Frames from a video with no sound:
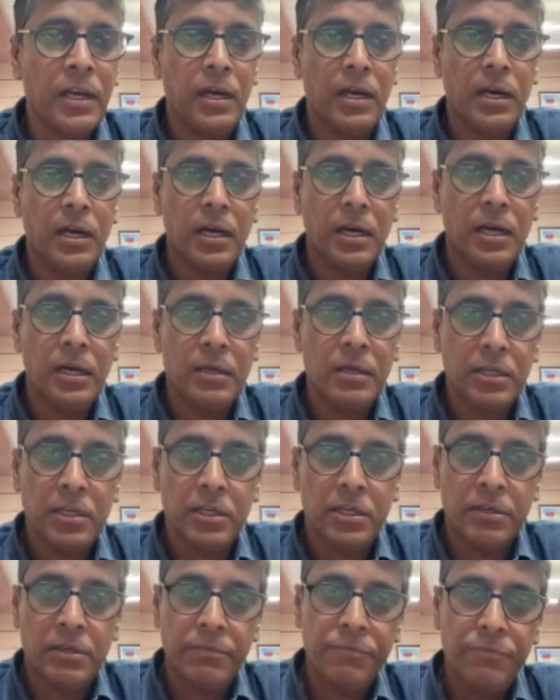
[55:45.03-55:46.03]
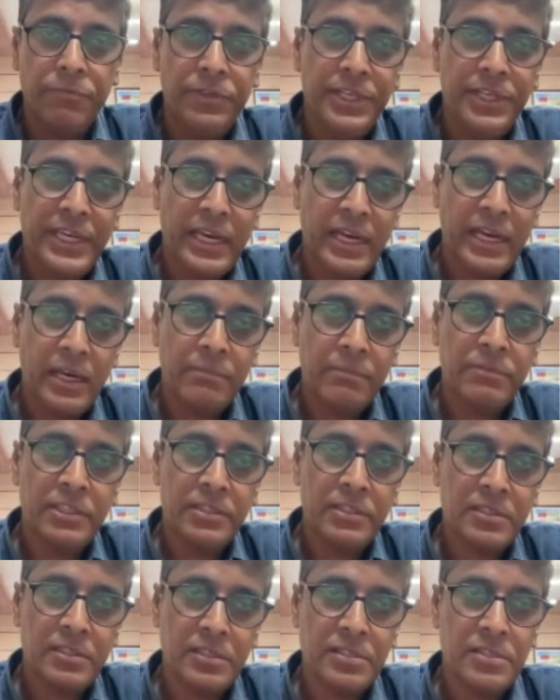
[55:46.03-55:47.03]
We have
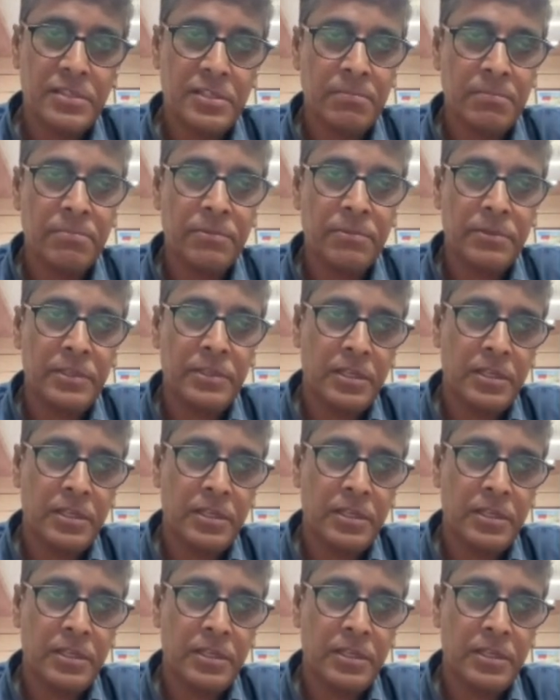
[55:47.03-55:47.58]
this system